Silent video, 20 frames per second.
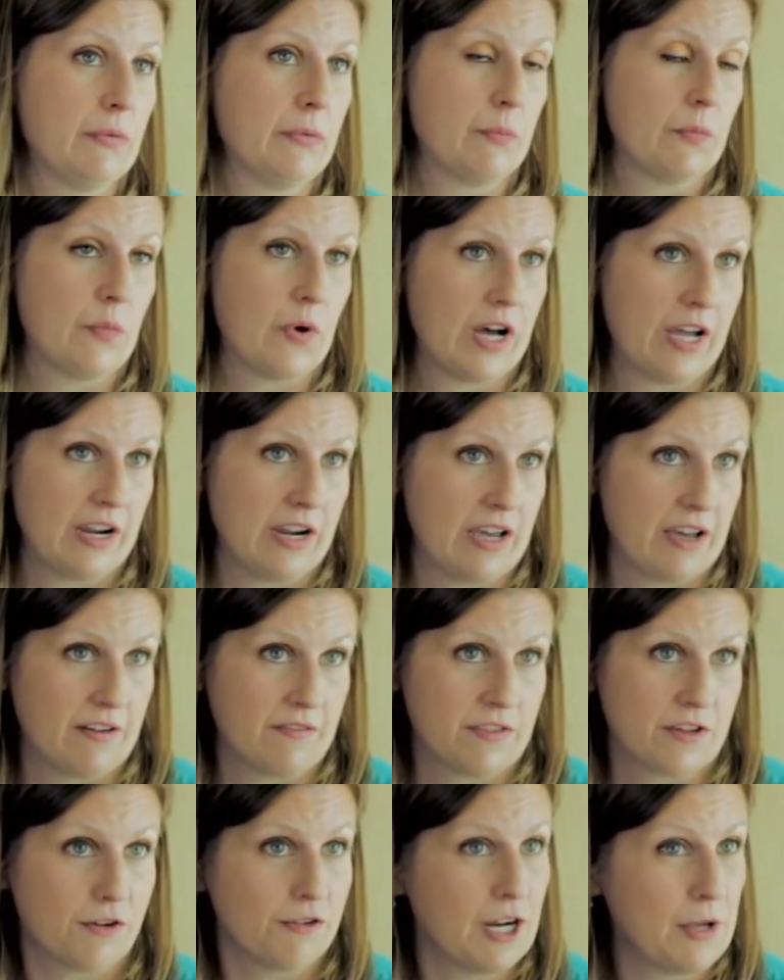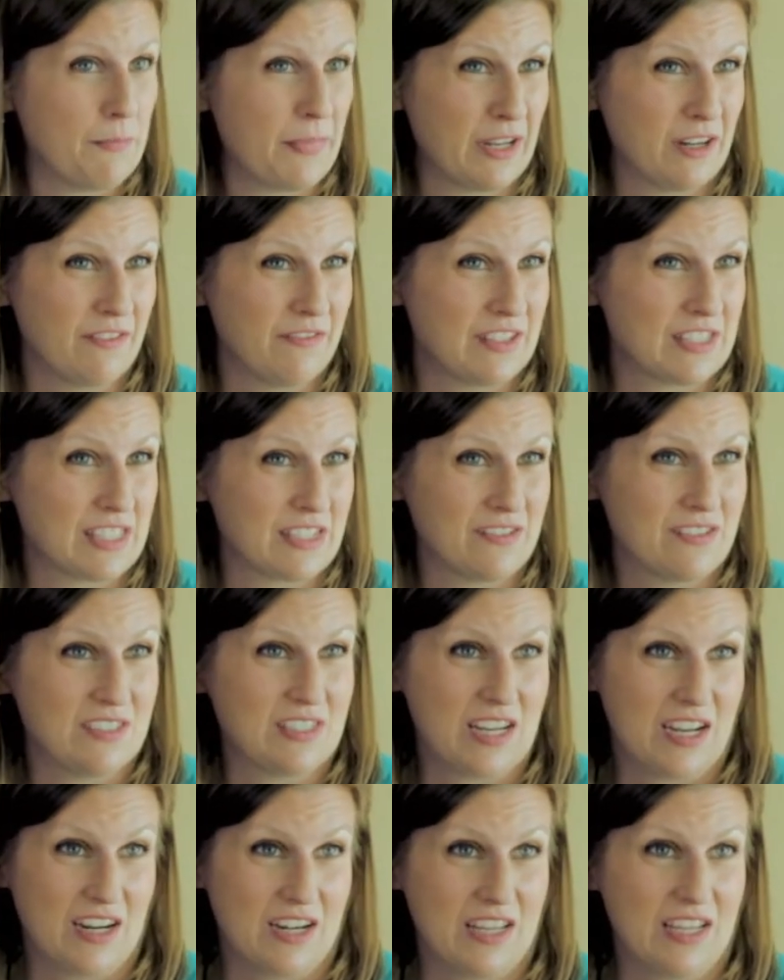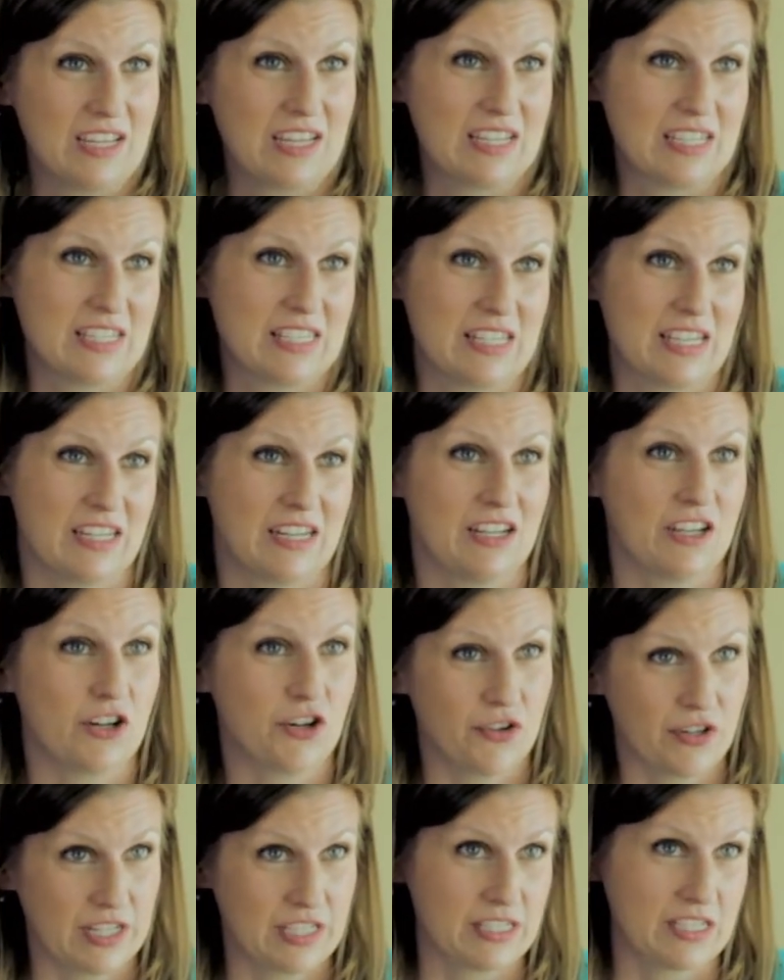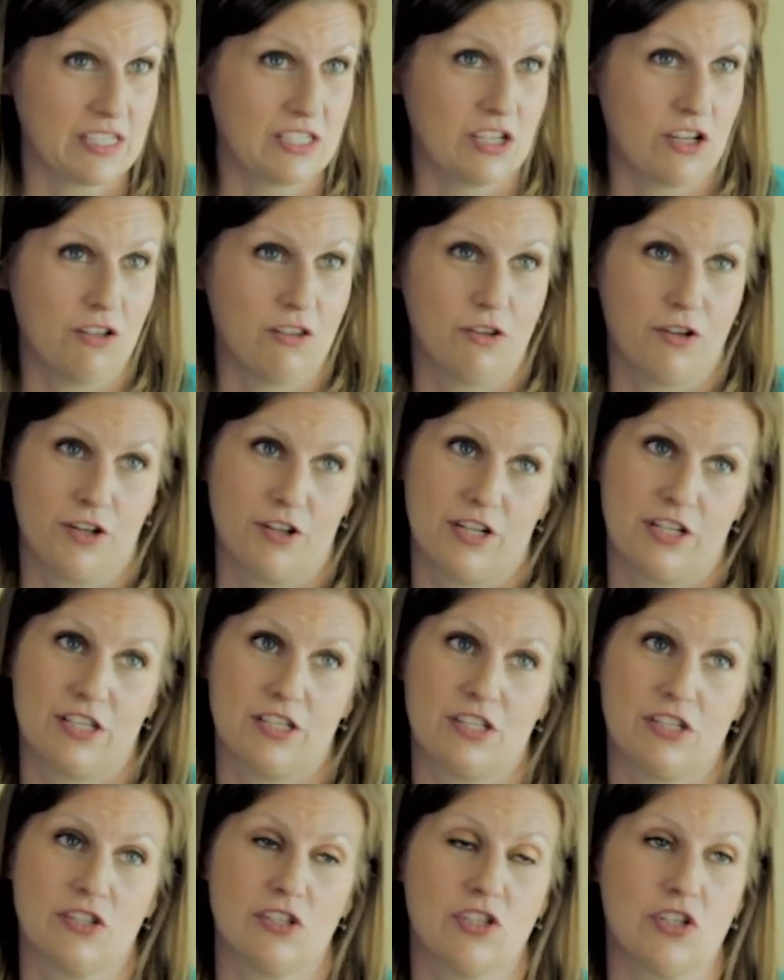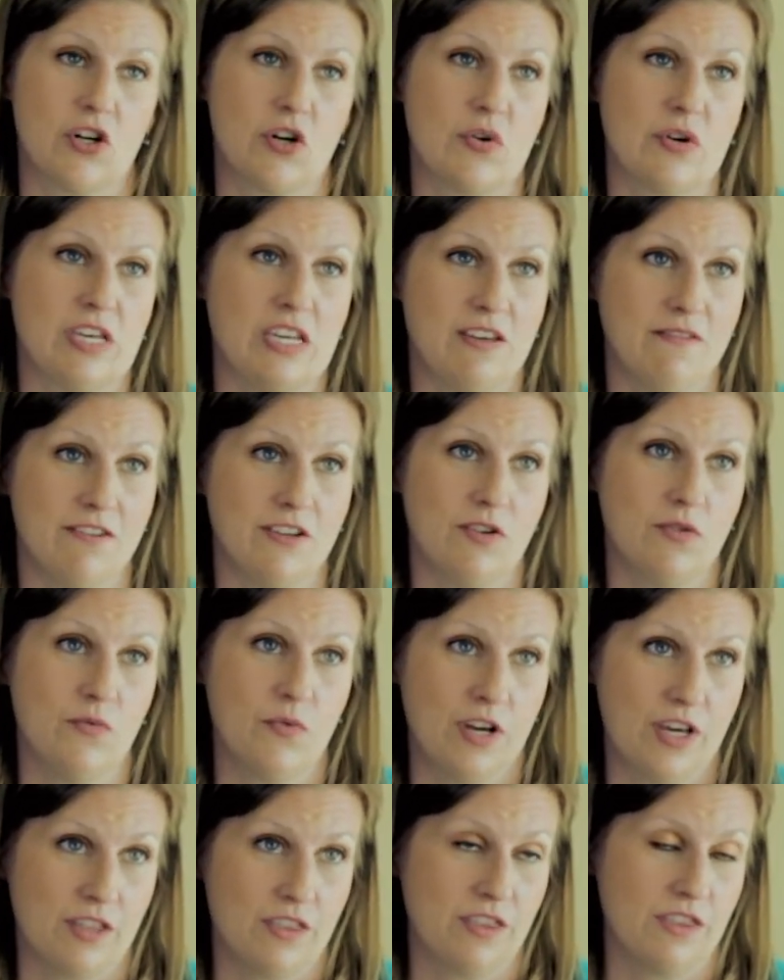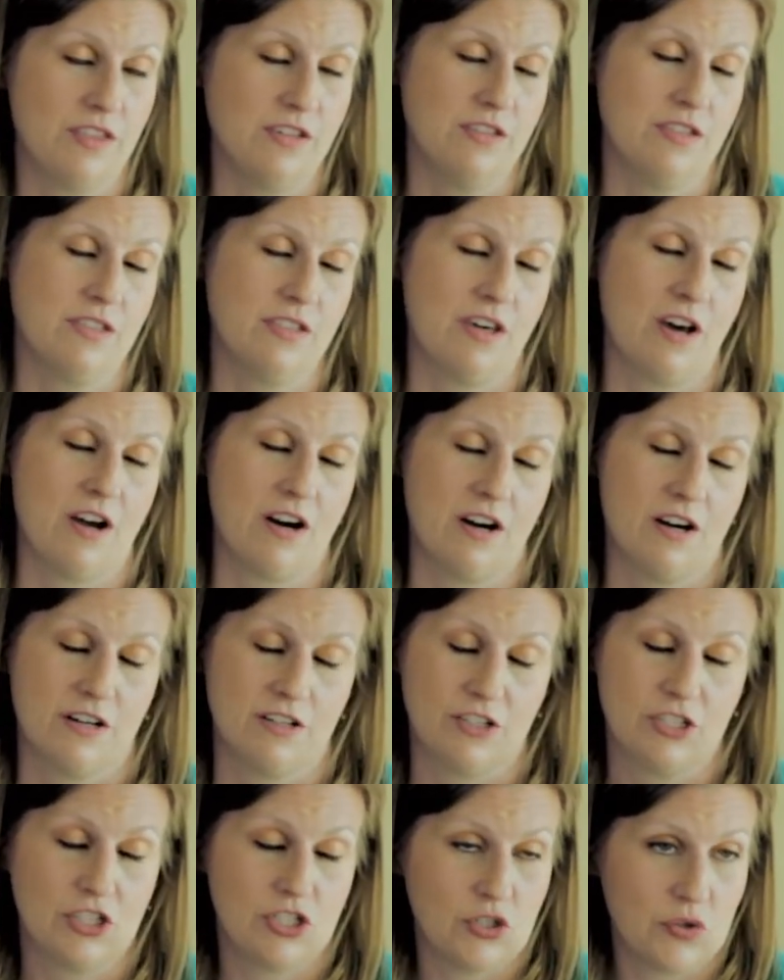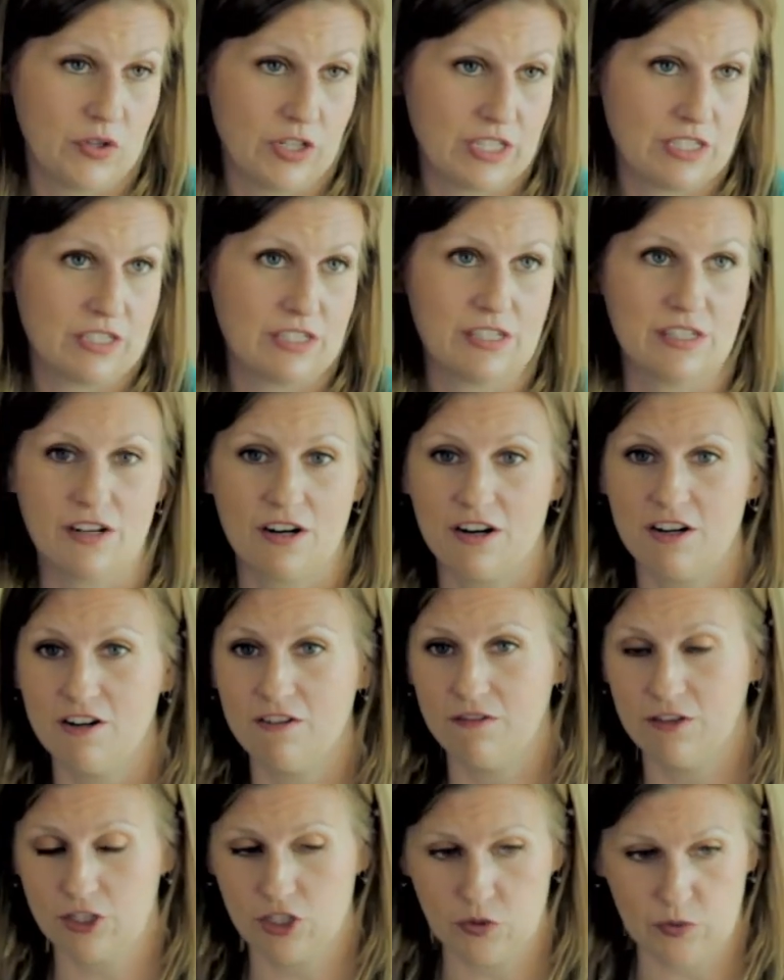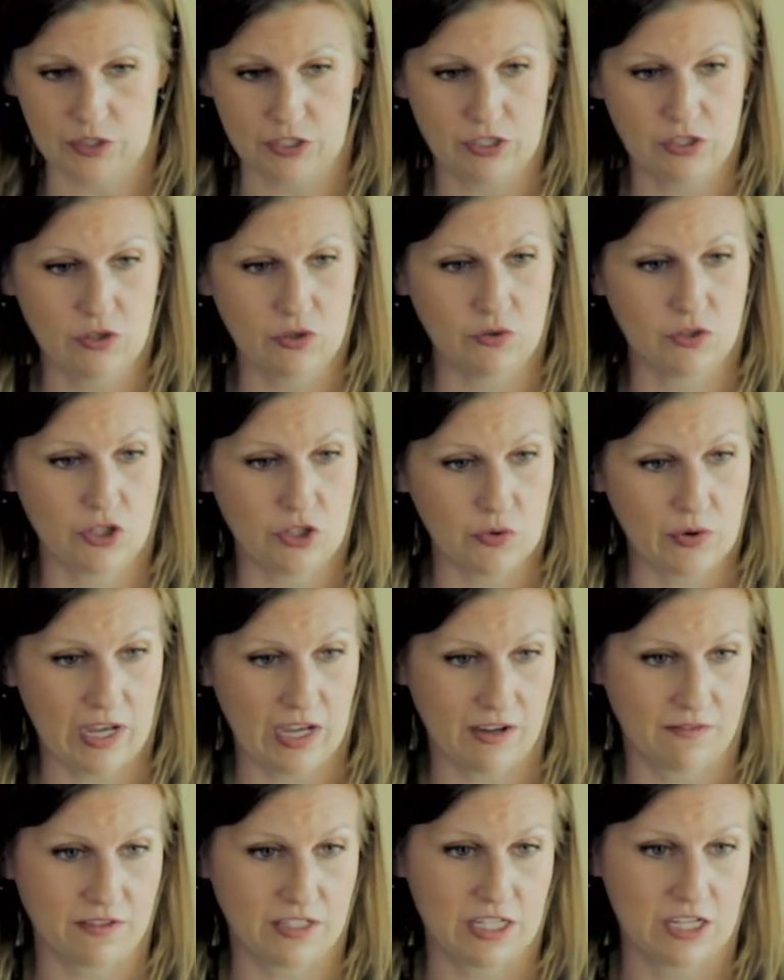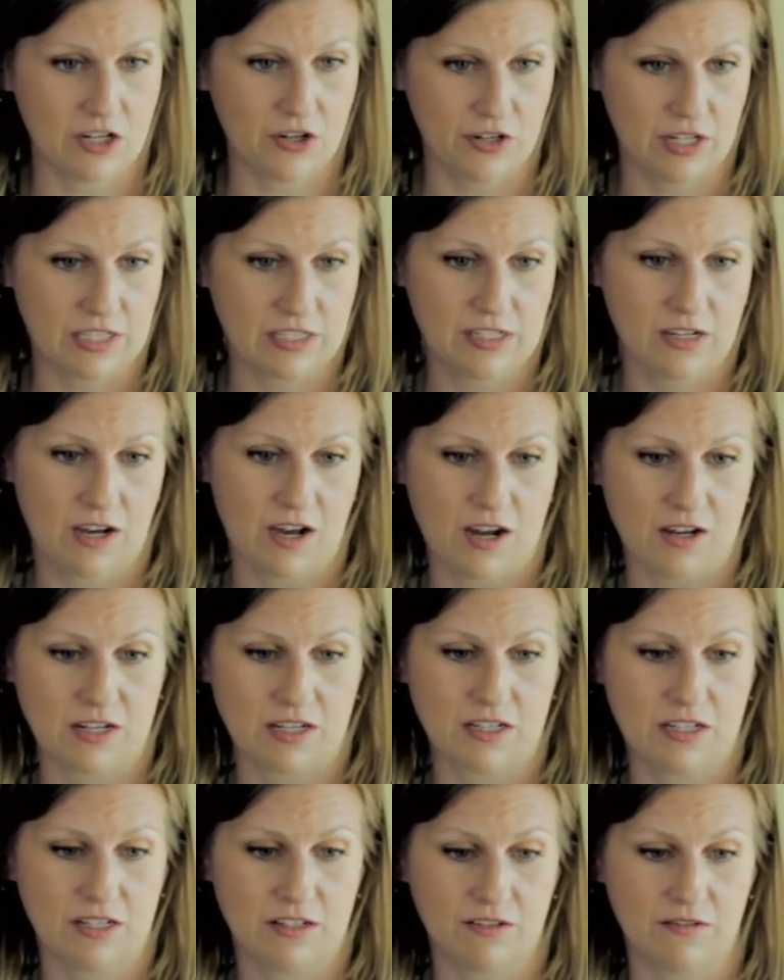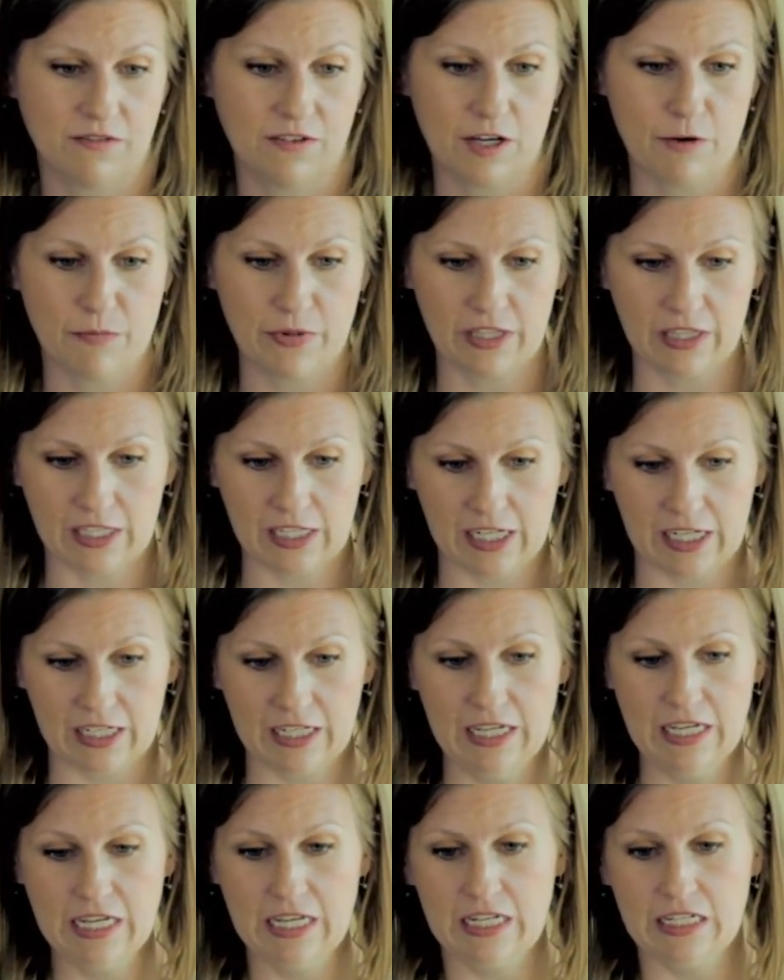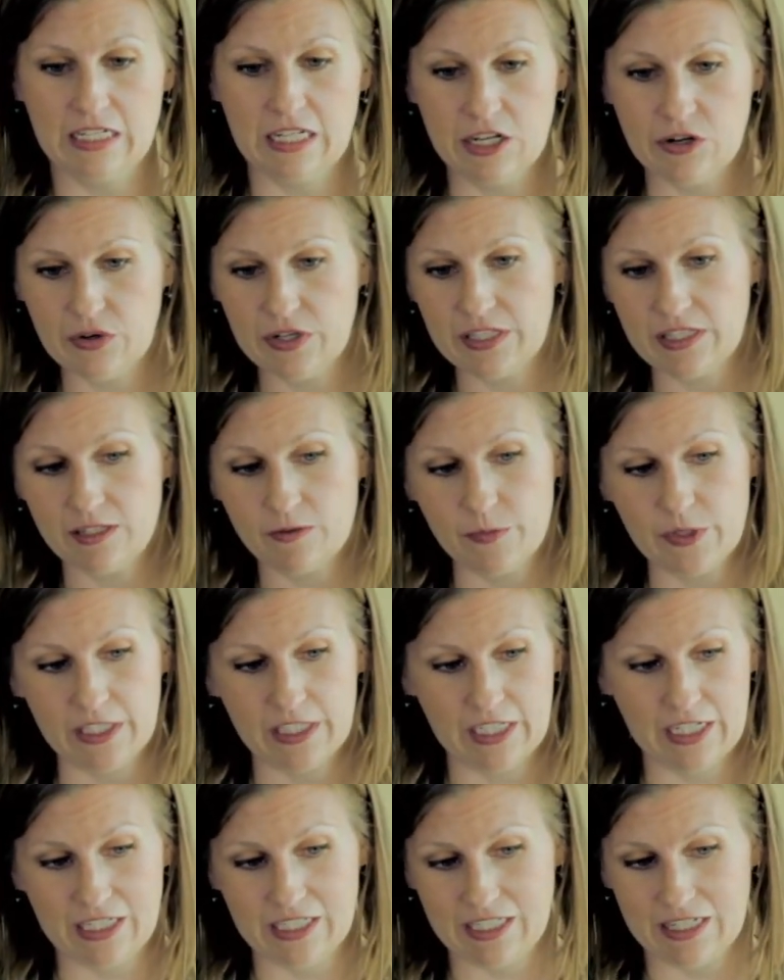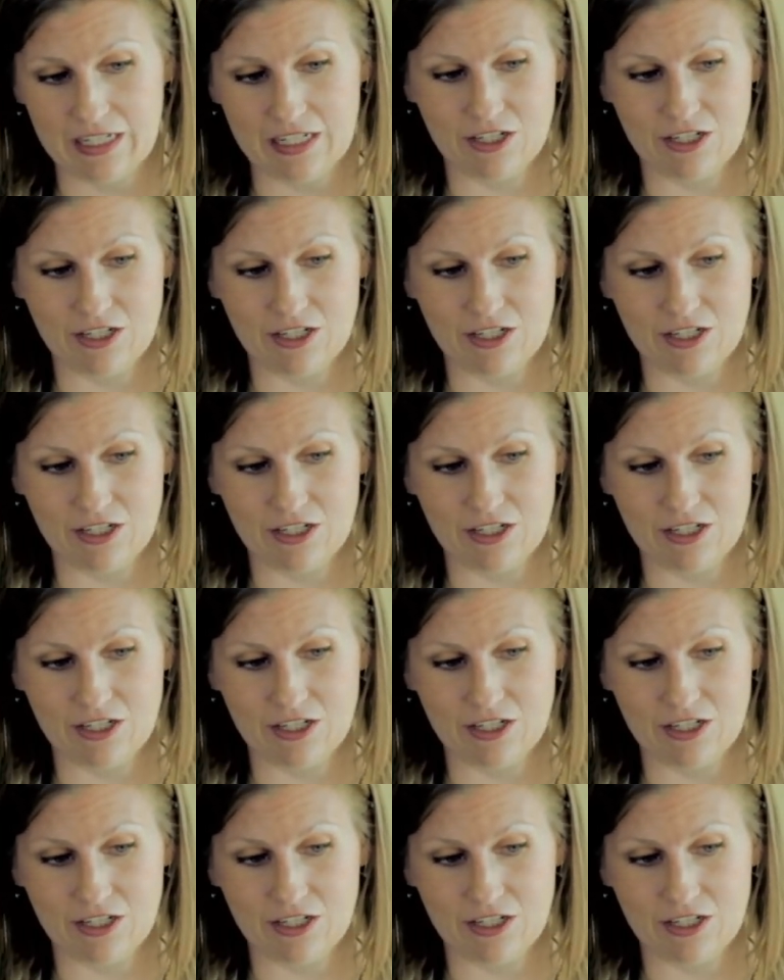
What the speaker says: One of the great benefits of standing is it increases alertness. So even with our students, our individuals who do have decreased cognitive ability, decreased ability to